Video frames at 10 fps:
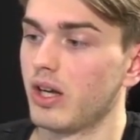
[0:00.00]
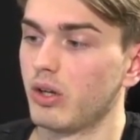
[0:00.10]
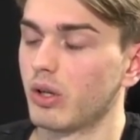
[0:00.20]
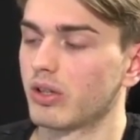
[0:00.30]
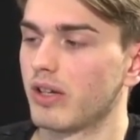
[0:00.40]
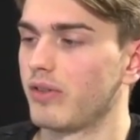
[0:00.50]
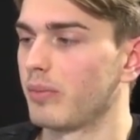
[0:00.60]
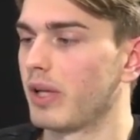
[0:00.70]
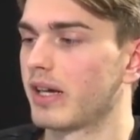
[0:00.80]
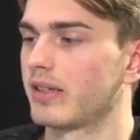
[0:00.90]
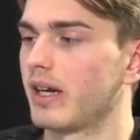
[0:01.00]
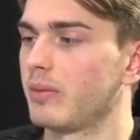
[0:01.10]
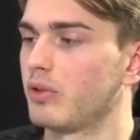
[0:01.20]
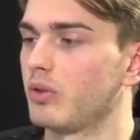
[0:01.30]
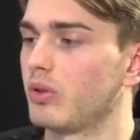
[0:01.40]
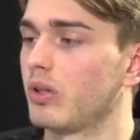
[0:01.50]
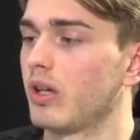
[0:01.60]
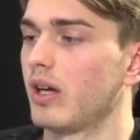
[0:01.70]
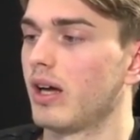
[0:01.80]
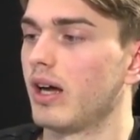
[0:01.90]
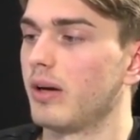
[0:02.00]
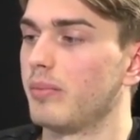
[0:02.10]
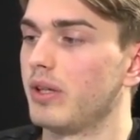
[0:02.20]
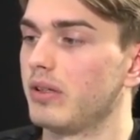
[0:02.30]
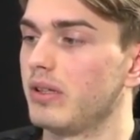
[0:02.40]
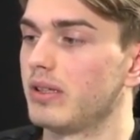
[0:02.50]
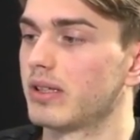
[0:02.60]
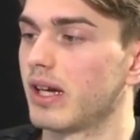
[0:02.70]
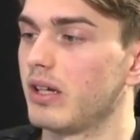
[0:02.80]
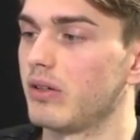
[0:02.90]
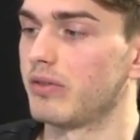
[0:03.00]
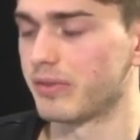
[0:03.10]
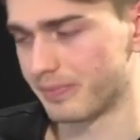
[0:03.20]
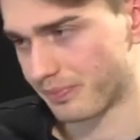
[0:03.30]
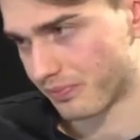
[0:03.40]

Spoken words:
not giving Black time to build this kind of